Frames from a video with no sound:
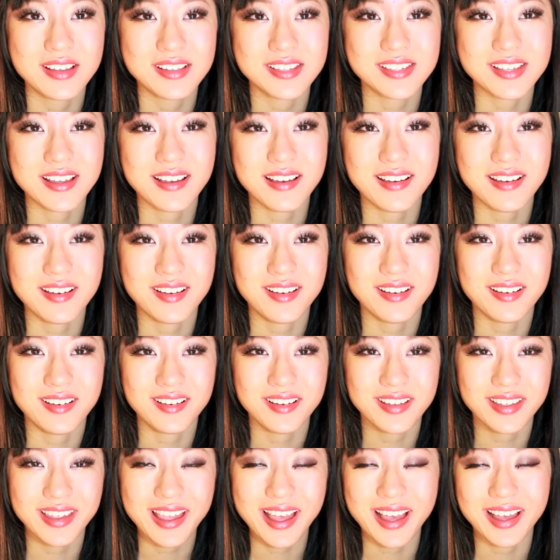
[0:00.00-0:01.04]

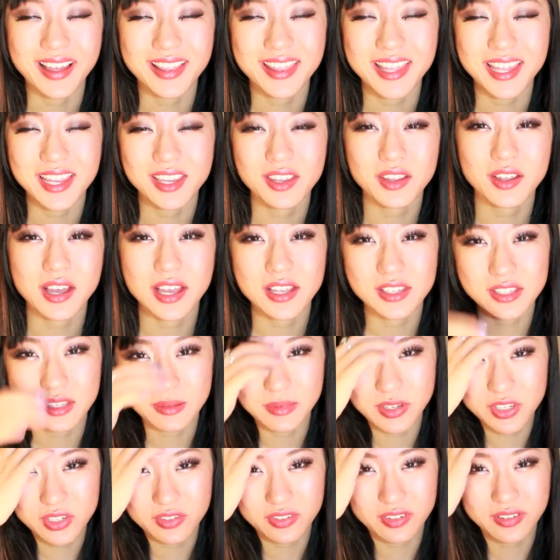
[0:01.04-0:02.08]
So yeah, thank you guys
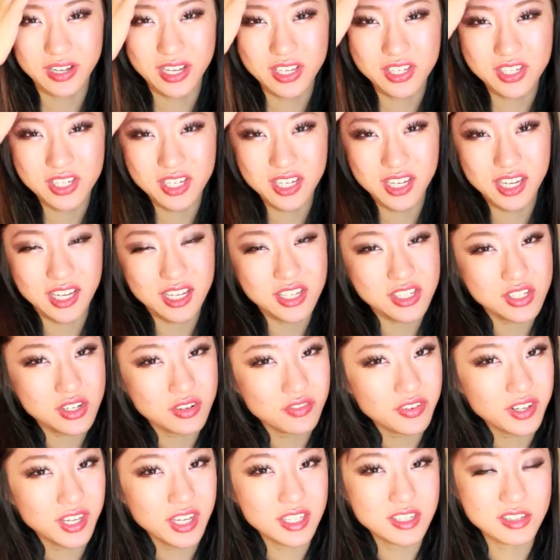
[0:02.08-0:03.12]
so much for watching, and
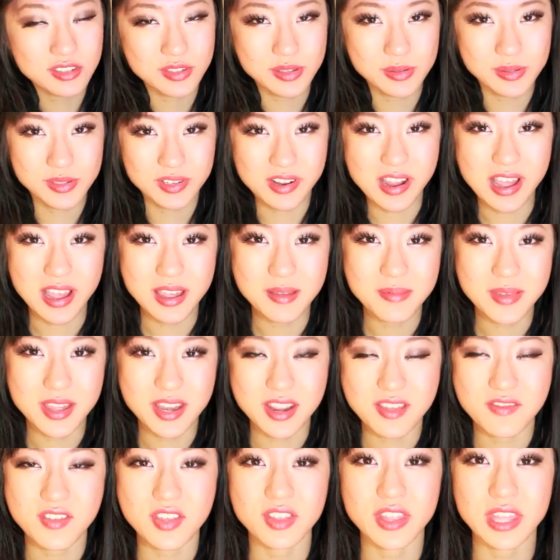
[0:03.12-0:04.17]
don't forget to subscribe,
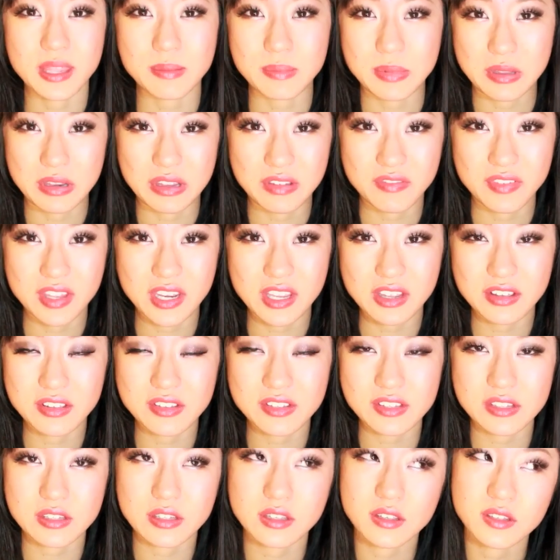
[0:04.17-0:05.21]
and if you like beauty
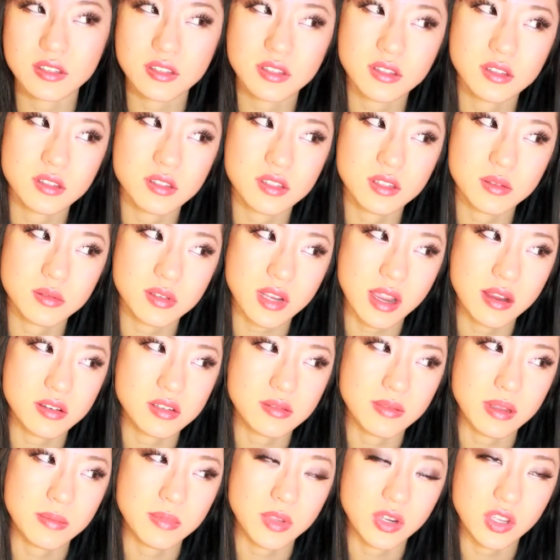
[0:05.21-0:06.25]
videos, subscribe
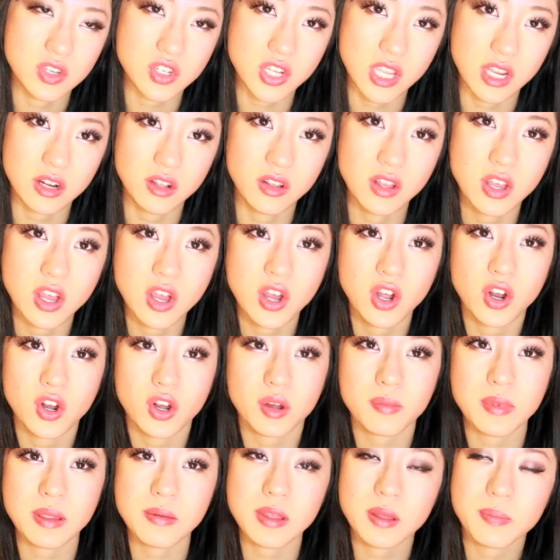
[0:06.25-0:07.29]
to my beauty channel.
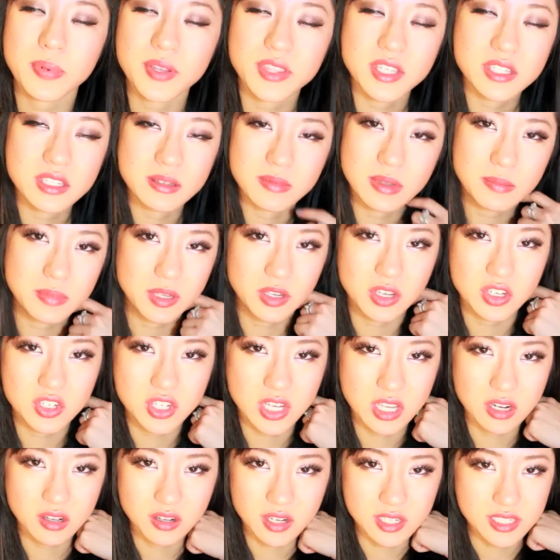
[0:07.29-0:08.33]
Or maybe I'll put this on my beauty
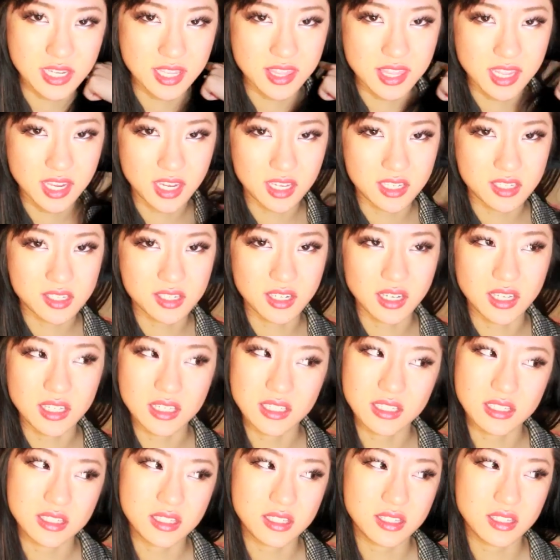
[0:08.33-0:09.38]
channel because I think it
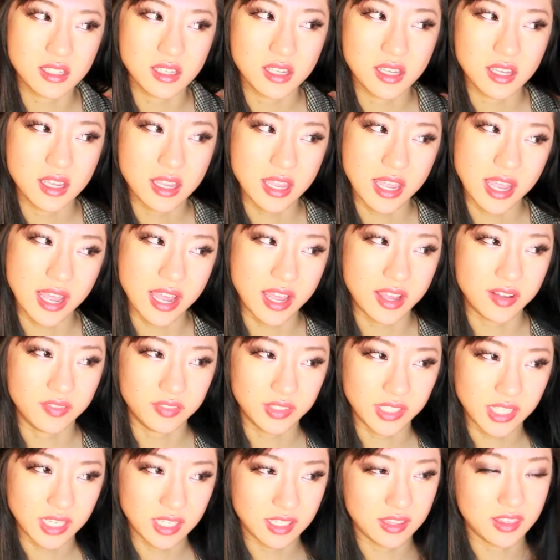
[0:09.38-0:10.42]
does
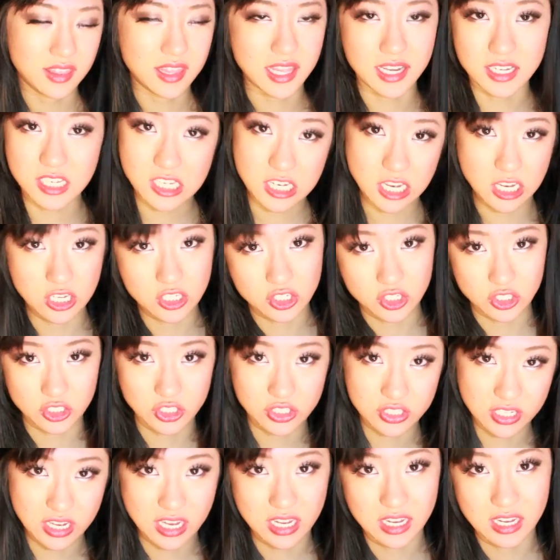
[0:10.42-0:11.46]
have like that
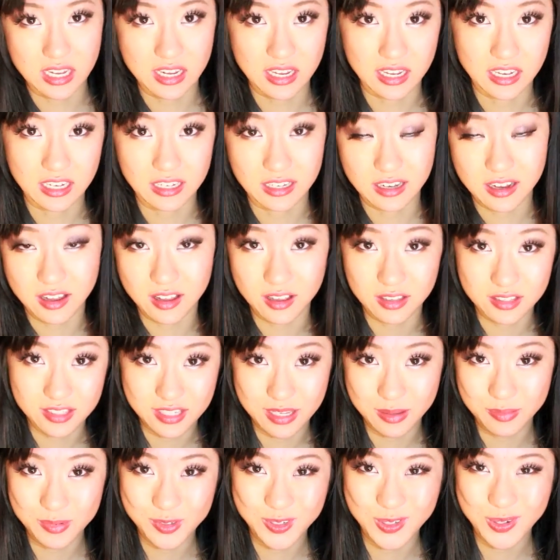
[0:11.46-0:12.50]
Dazers 89
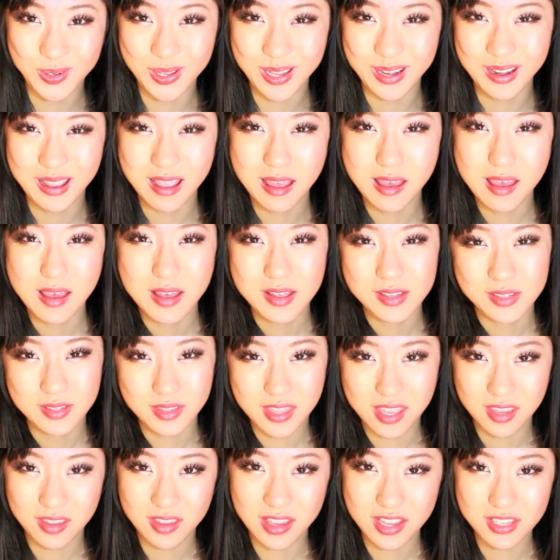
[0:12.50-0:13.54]
concept to it.
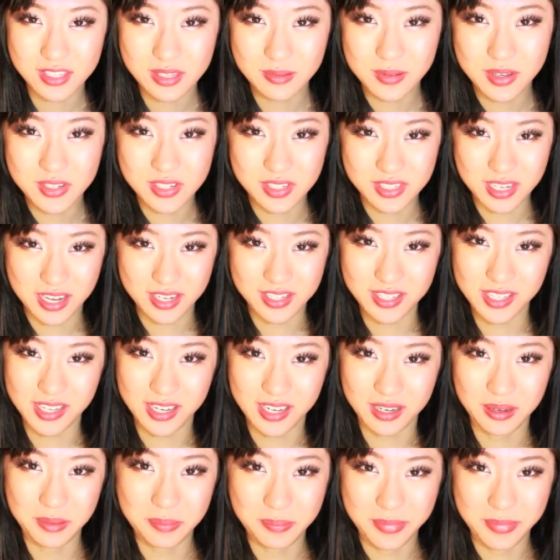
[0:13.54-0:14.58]
So thank you guys so much. I'll talk to you later.